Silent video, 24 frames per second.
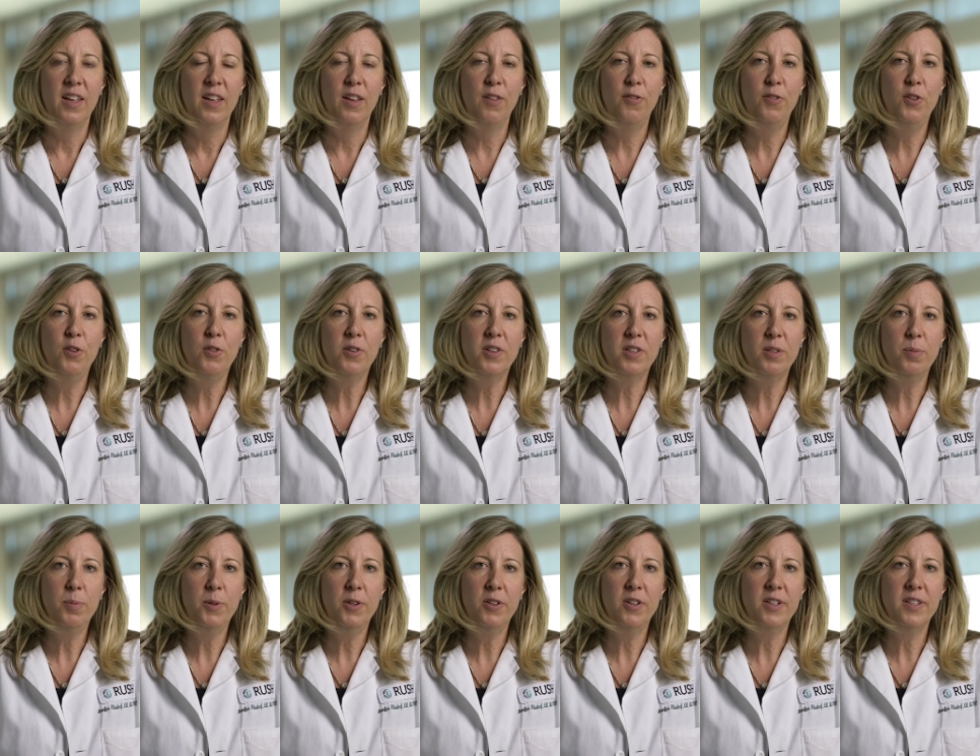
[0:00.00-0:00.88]
If you
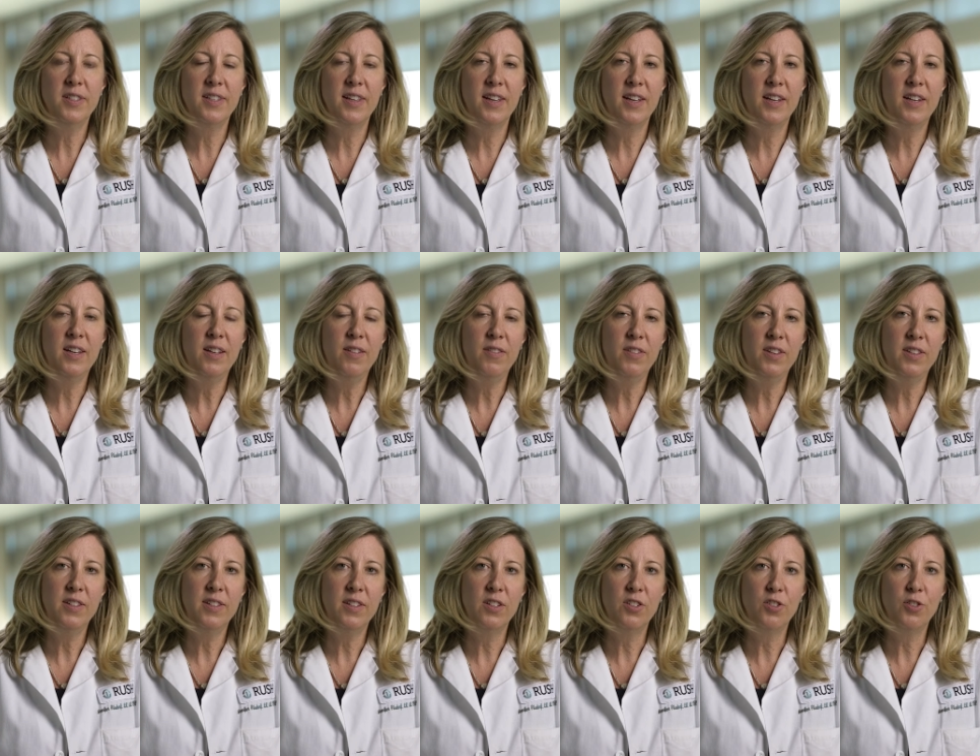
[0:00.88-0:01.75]
experience any of
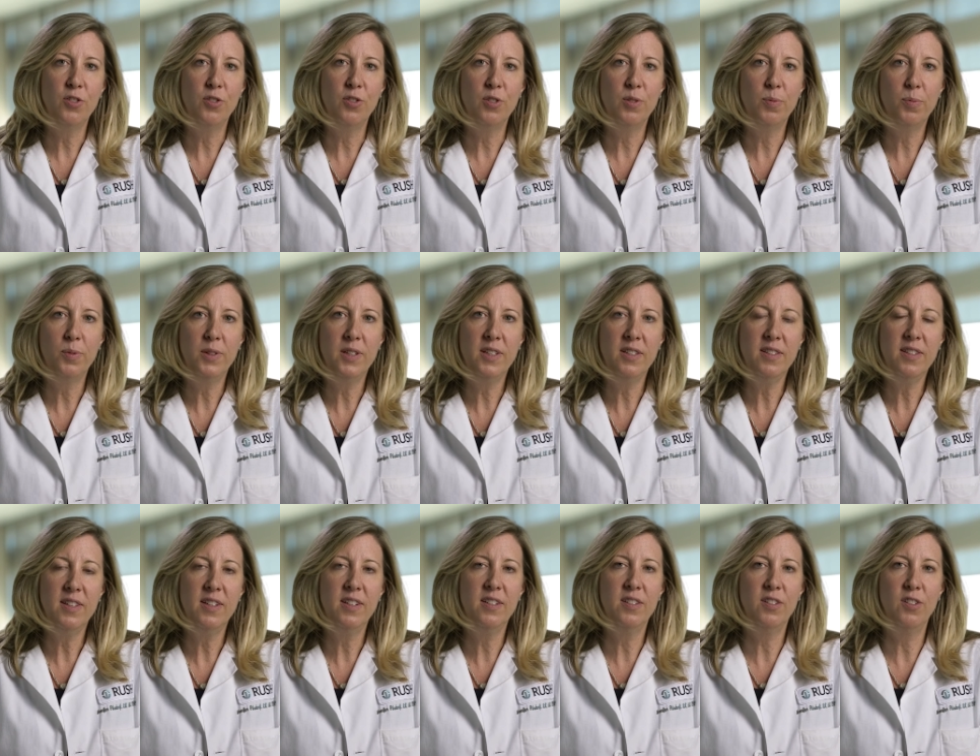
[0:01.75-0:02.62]
these issues,
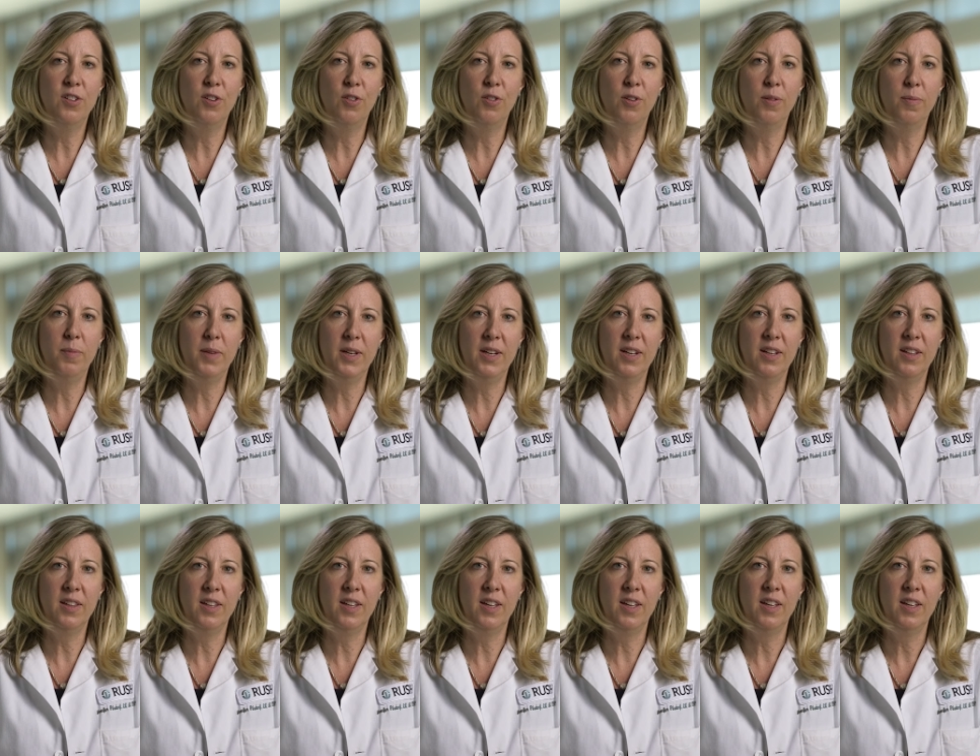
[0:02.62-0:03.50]
please let us know
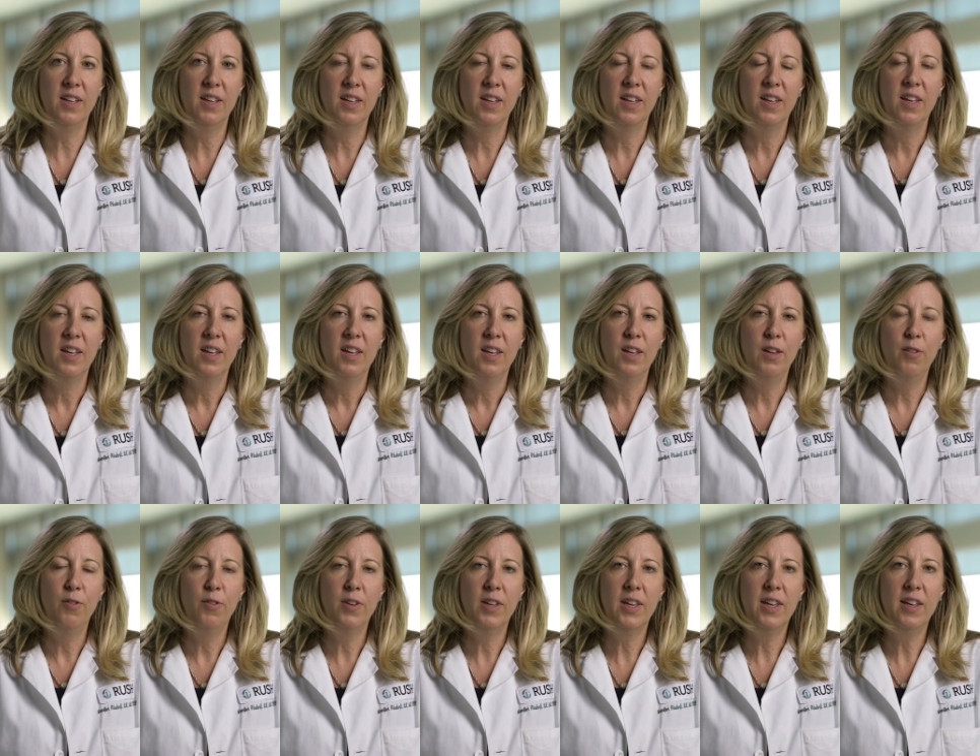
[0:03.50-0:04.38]
immediately.
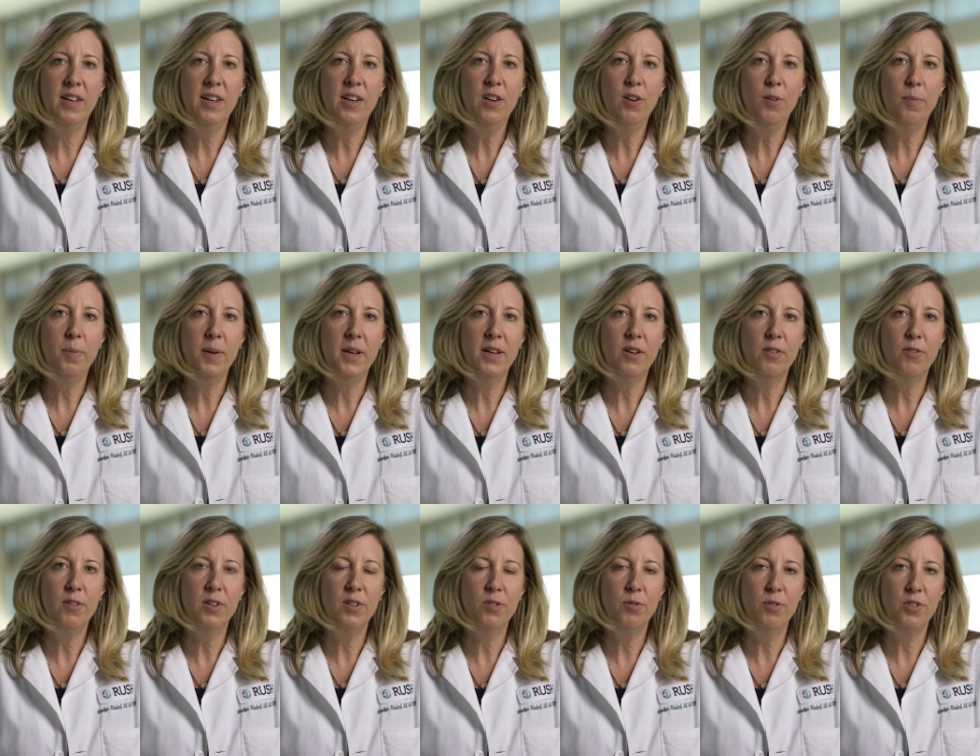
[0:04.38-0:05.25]
If a kidney or
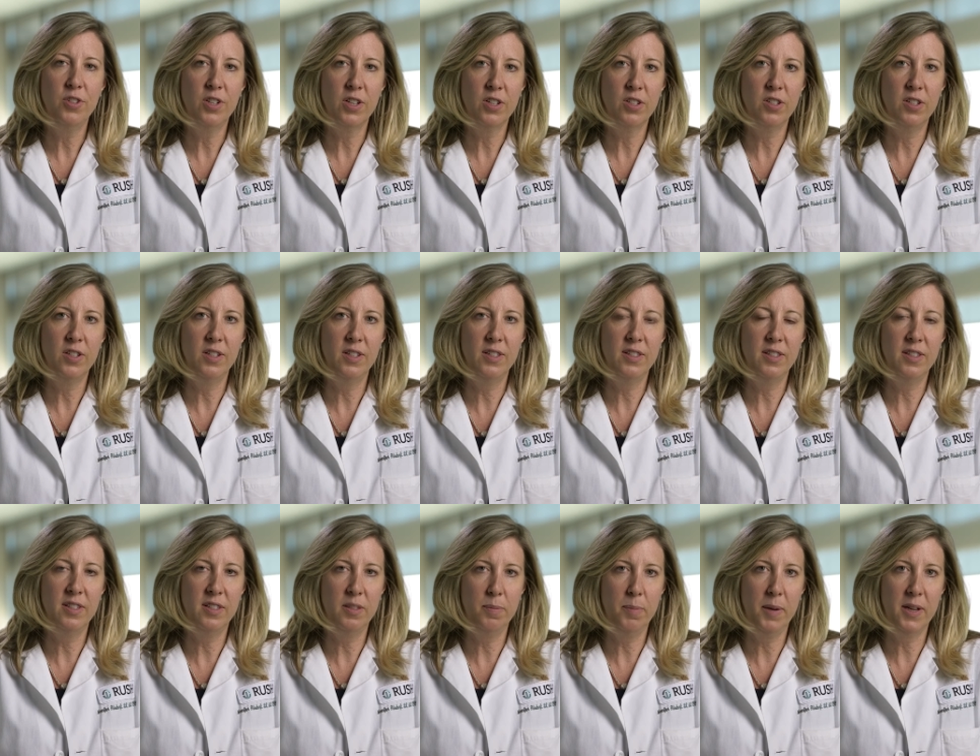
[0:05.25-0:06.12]
pancreas rejection is
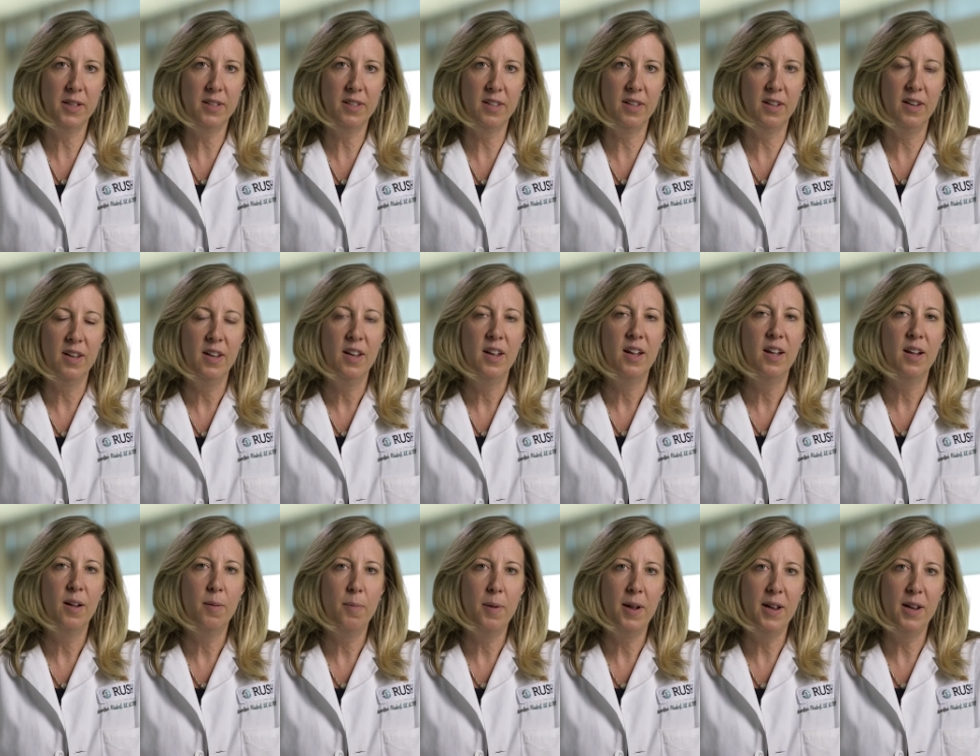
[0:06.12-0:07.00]
suspected,
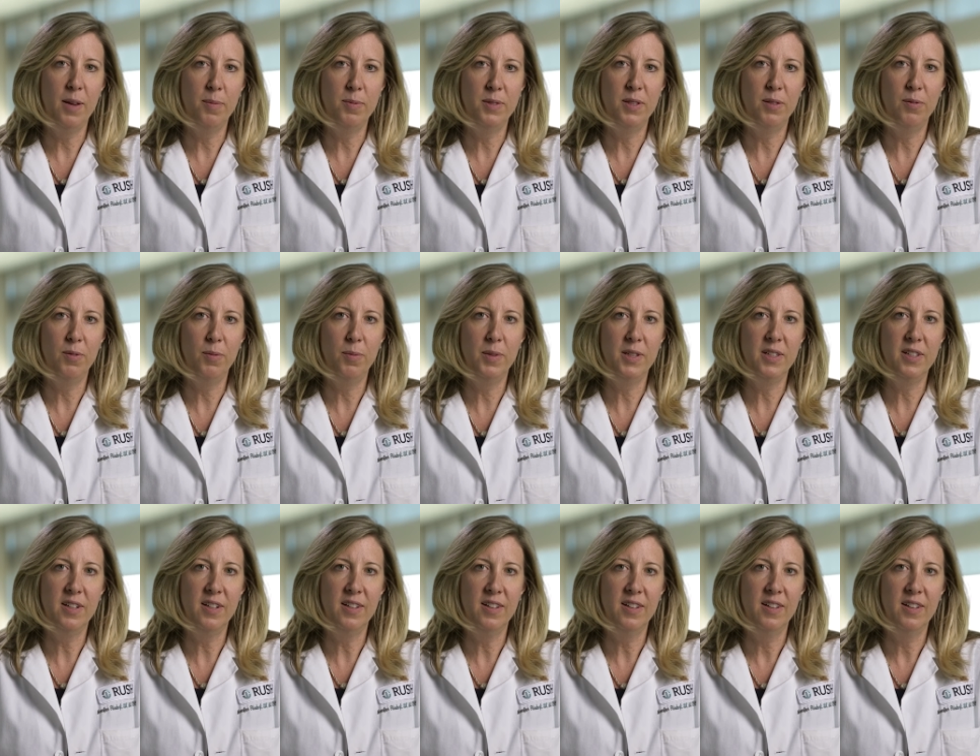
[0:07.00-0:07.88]
a biopsy will be
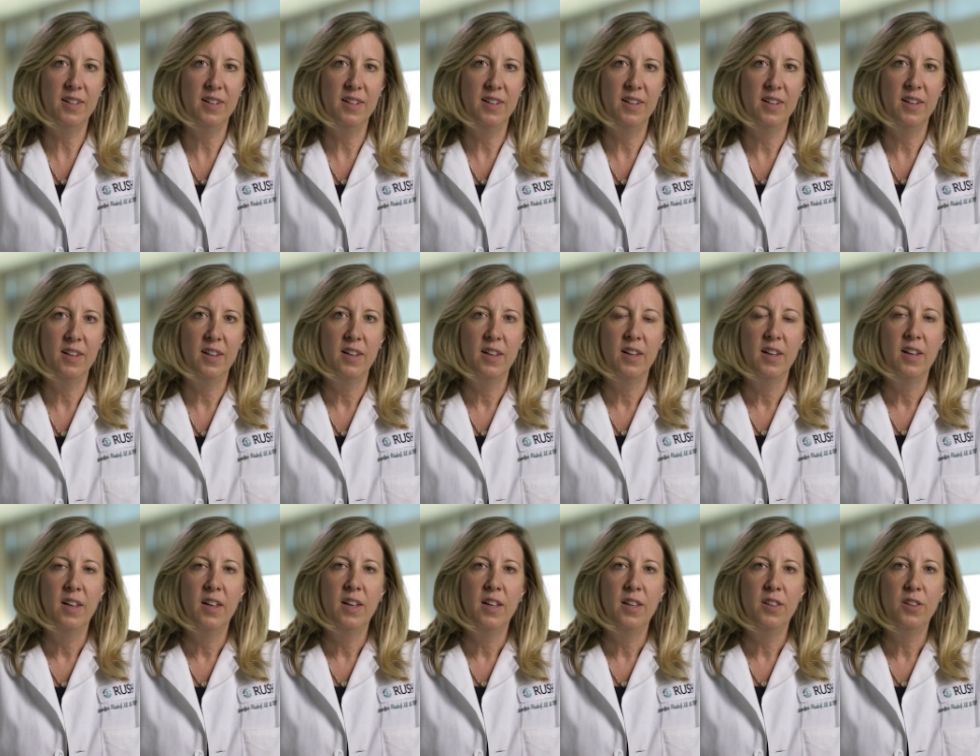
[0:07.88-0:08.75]
done.
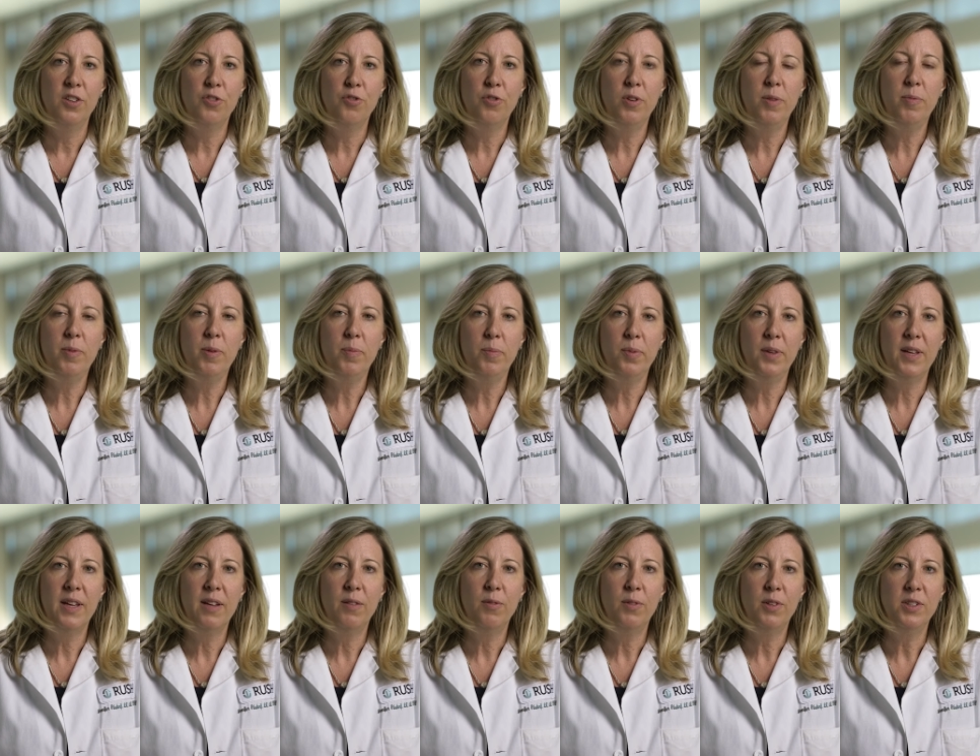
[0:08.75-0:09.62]
The treatment
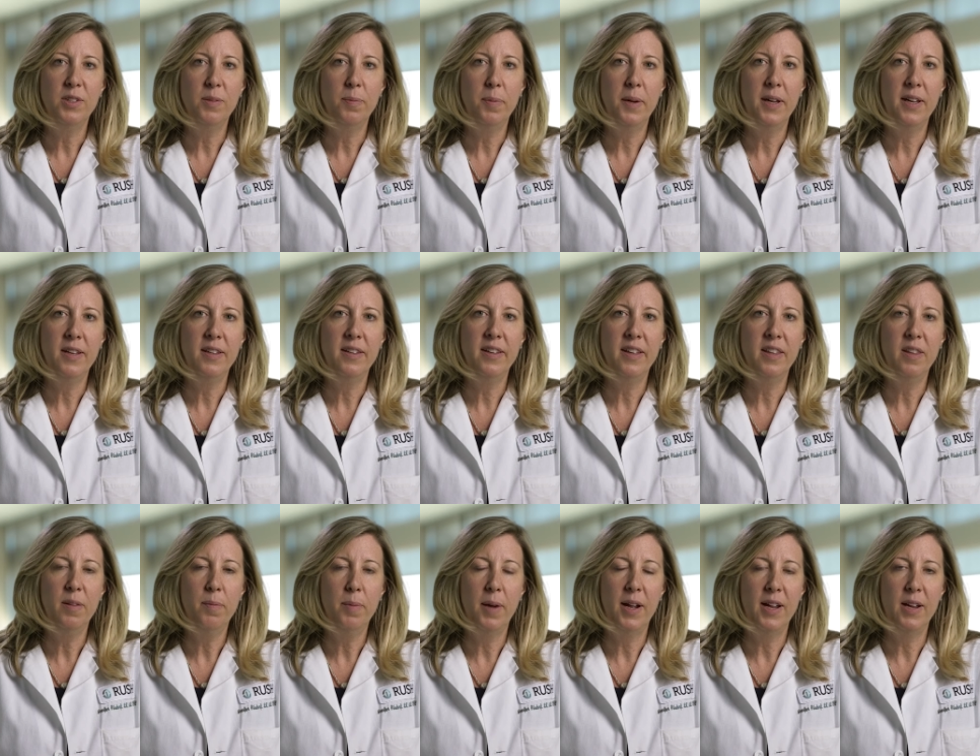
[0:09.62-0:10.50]
plan will depend
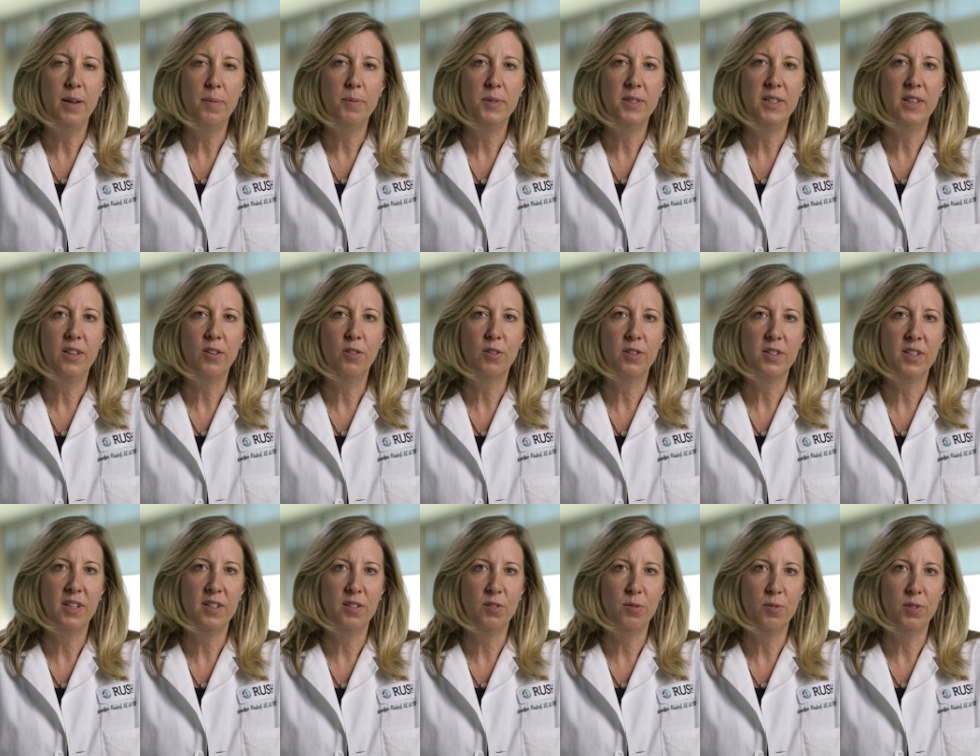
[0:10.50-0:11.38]
on the biopsy or
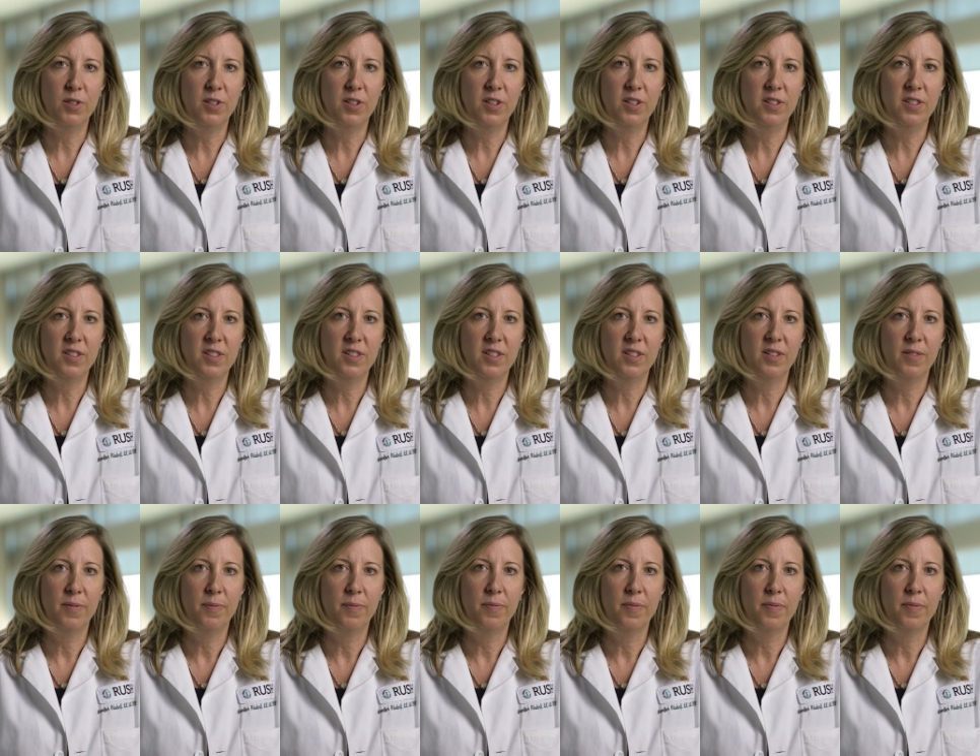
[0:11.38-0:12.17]
test results.